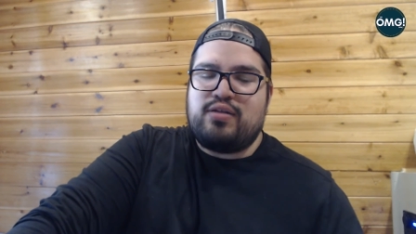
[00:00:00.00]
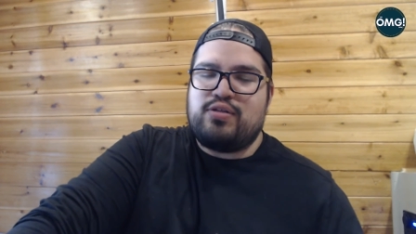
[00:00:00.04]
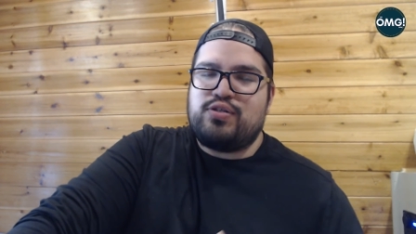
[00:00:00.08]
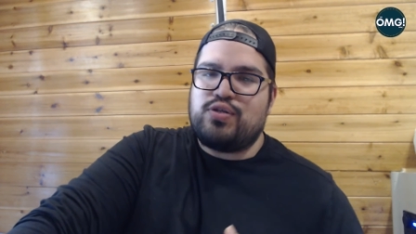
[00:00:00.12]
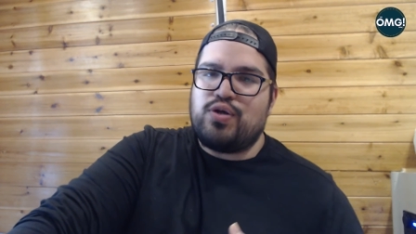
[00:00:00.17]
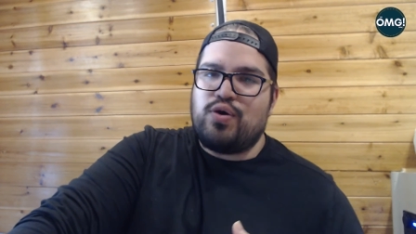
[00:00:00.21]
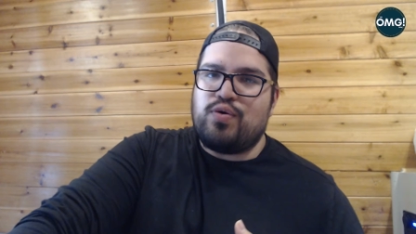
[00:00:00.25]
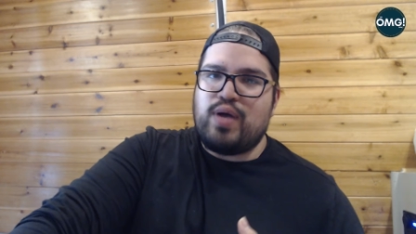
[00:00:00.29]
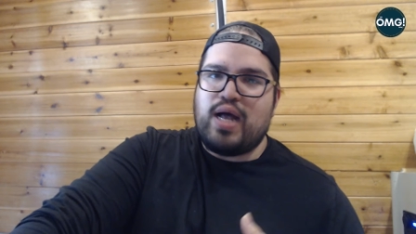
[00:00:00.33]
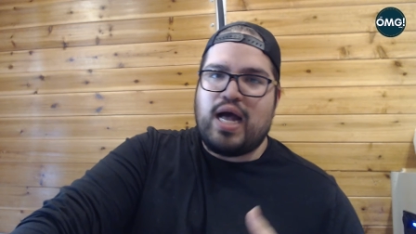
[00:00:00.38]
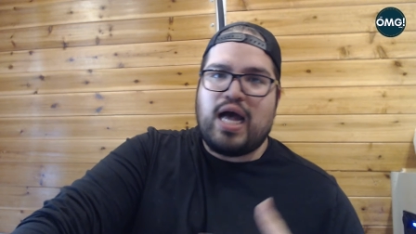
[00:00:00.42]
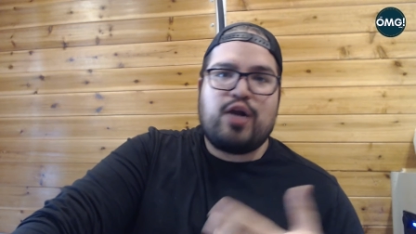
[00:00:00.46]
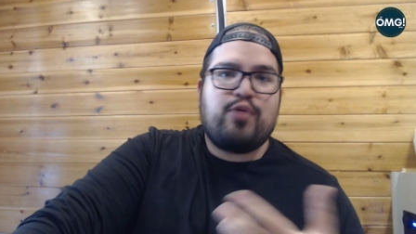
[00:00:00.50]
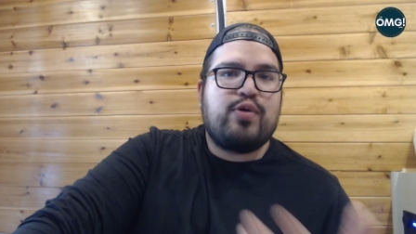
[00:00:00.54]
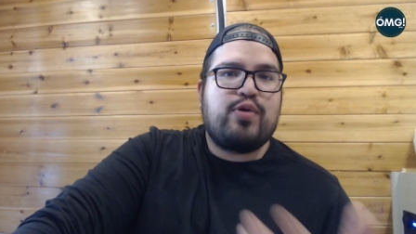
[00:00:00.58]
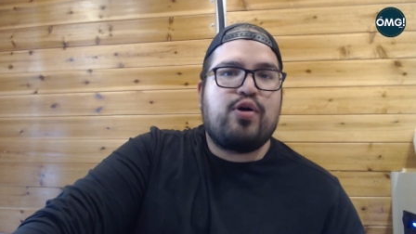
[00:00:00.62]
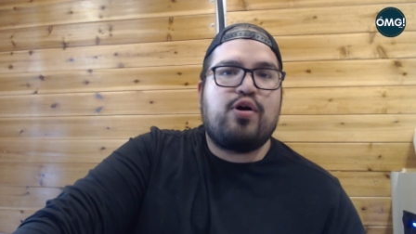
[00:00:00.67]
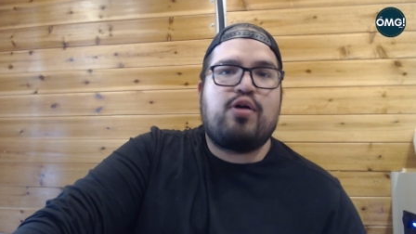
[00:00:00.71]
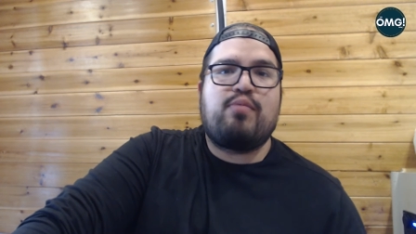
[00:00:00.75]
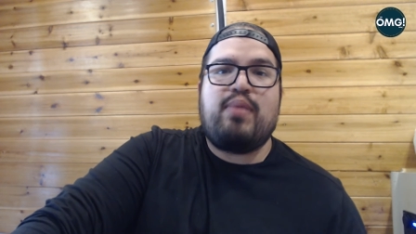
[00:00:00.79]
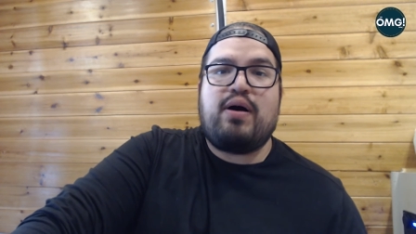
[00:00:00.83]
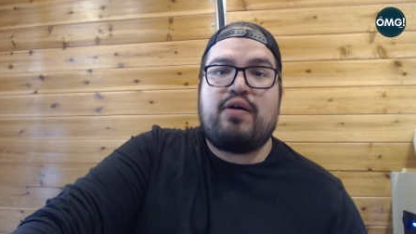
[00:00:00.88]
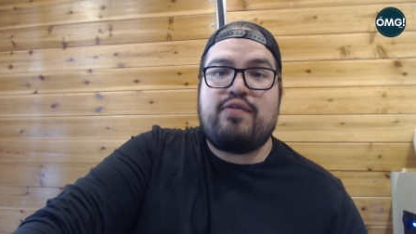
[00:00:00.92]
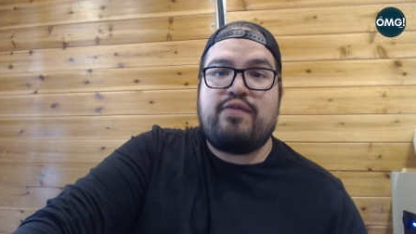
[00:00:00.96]
So how do we
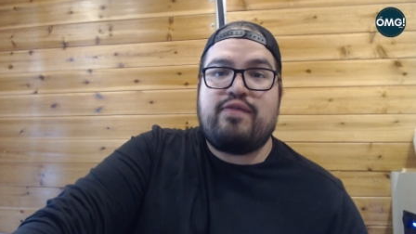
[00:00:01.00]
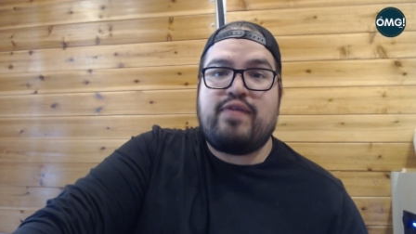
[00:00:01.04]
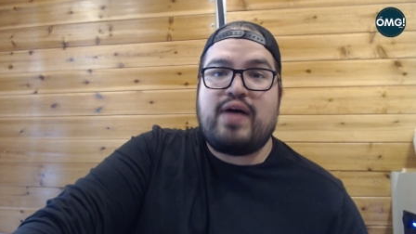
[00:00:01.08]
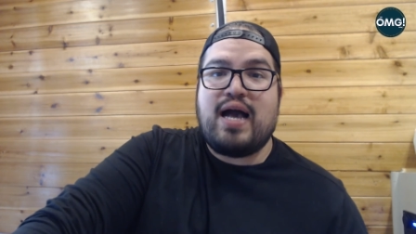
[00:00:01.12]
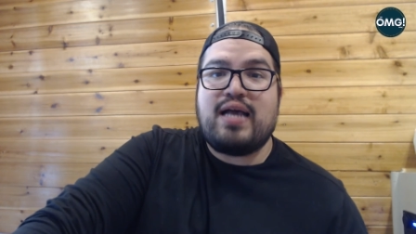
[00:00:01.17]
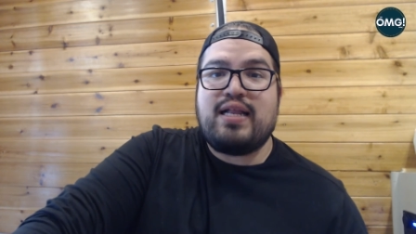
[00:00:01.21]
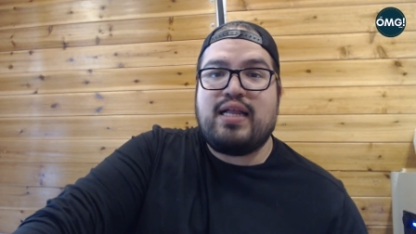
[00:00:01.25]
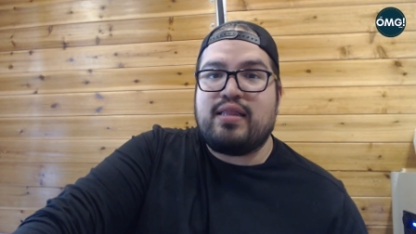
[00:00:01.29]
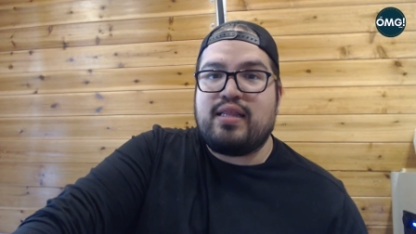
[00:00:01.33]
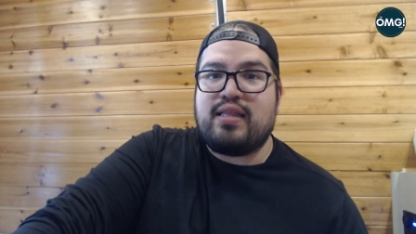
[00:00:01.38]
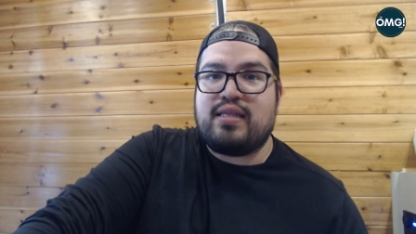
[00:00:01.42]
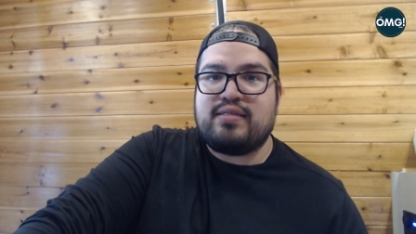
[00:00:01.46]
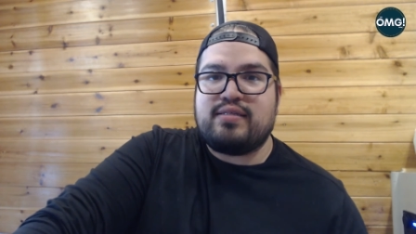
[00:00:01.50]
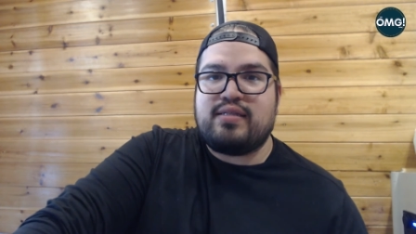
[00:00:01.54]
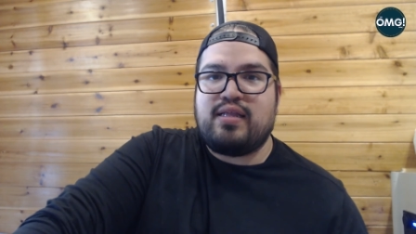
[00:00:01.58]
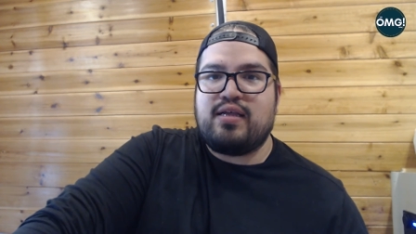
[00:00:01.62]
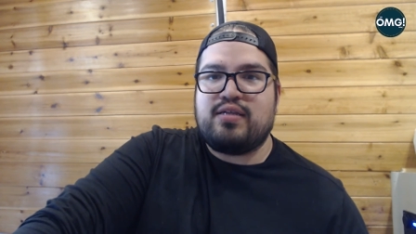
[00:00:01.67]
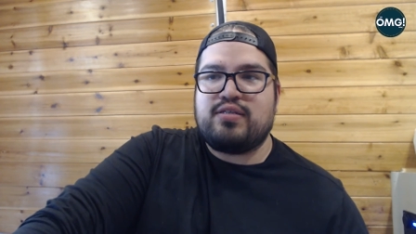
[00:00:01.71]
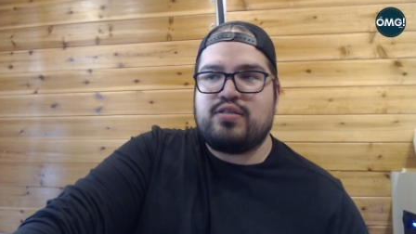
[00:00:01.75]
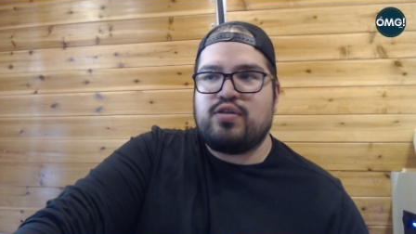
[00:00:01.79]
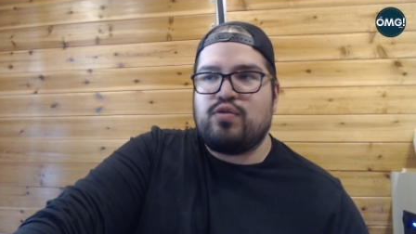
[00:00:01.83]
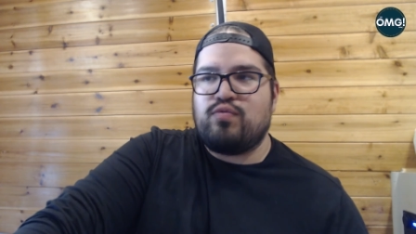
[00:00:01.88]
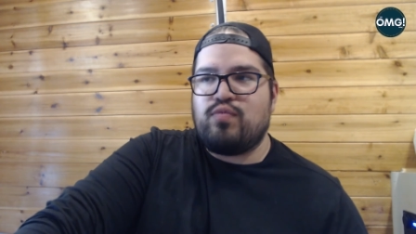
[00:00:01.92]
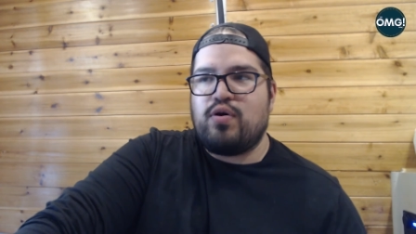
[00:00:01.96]
go about finding these things?